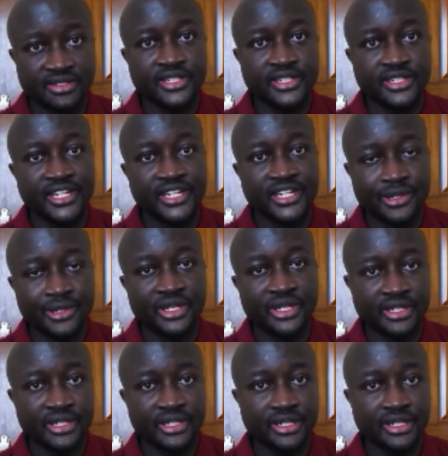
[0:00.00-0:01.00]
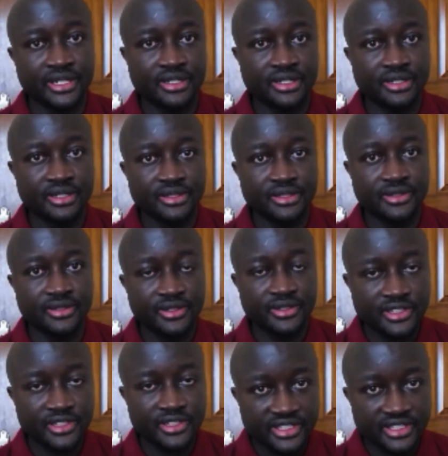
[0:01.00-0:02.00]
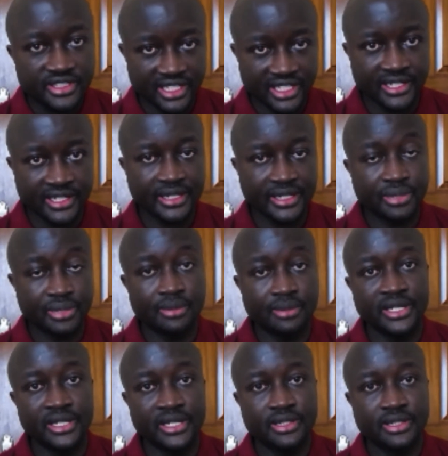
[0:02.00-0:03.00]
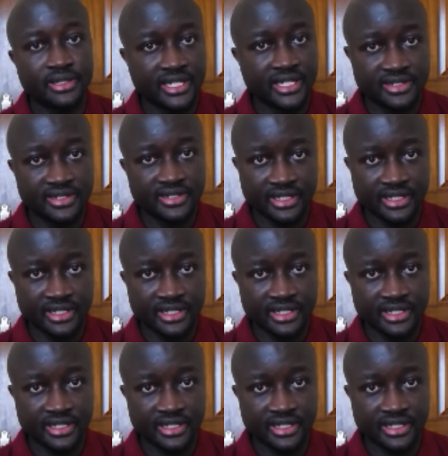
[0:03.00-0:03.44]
really been telling the public, that